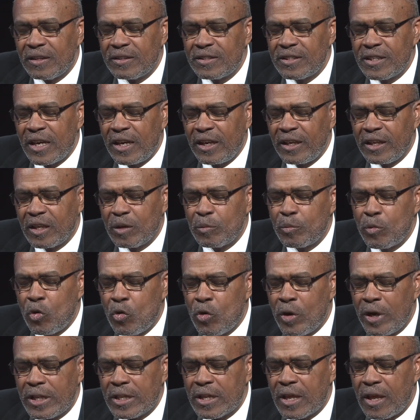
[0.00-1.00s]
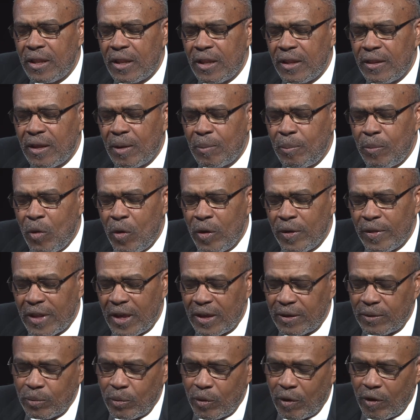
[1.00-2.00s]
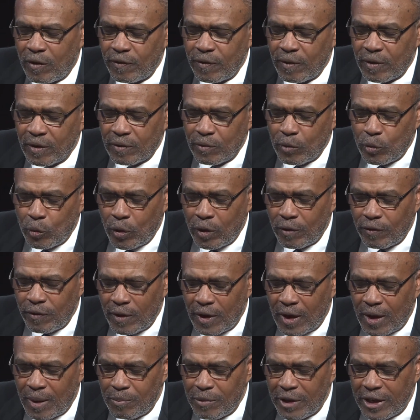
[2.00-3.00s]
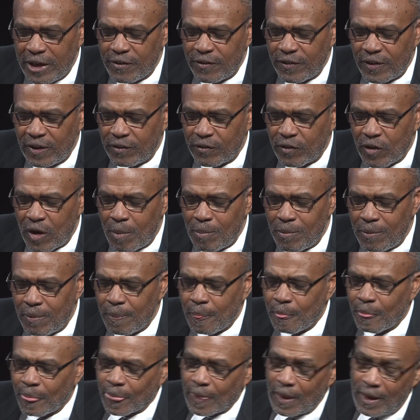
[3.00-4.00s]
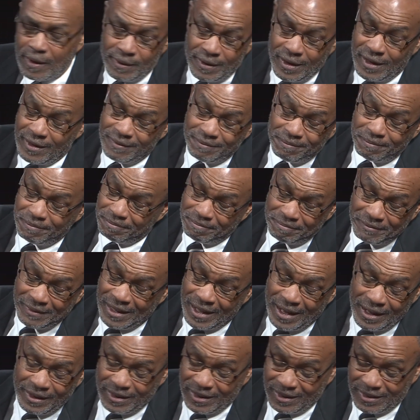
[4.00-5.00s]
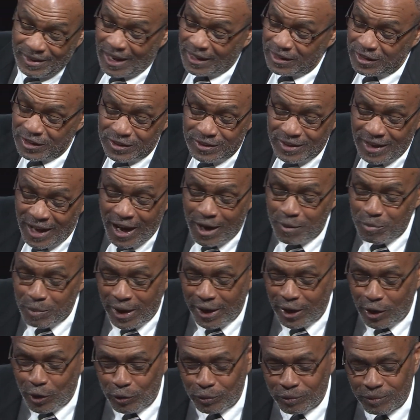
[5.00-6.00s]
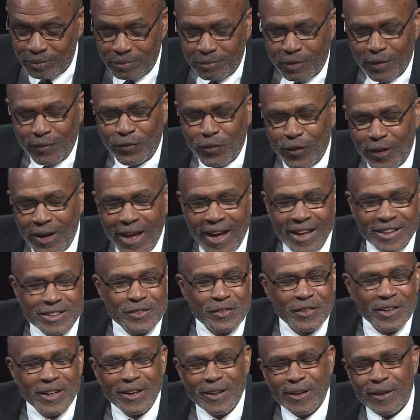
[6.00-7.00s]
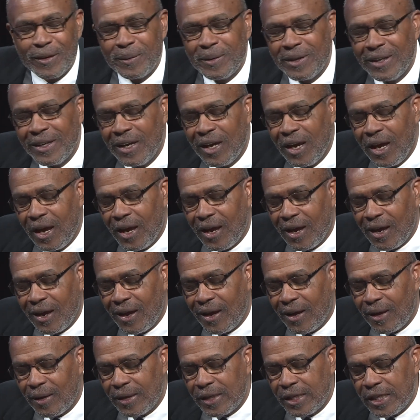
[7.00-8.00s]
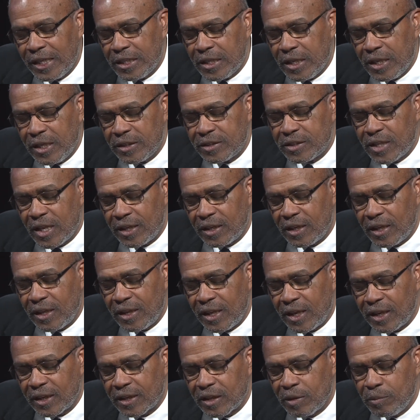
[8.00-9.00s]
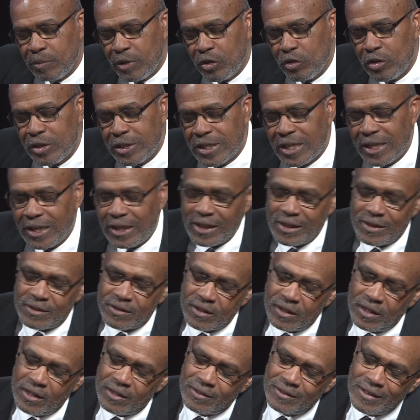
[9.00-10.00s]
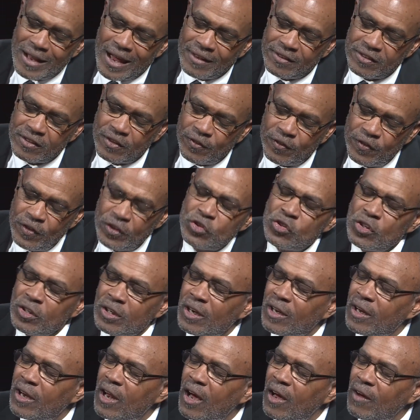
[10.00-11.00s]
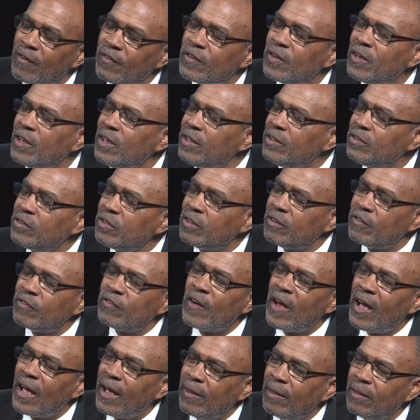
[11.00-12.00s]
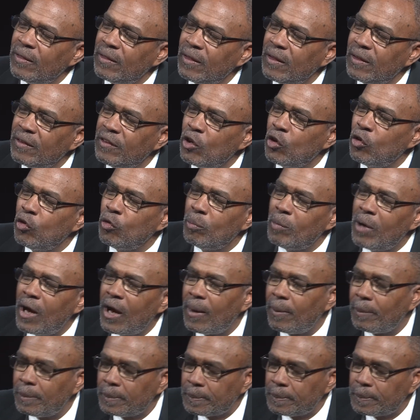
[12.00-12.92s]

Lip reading: salient point, the point that's worth benefiting from, and I just add my own philosophy here, is that the community is not sufficient enough to define the Ummah,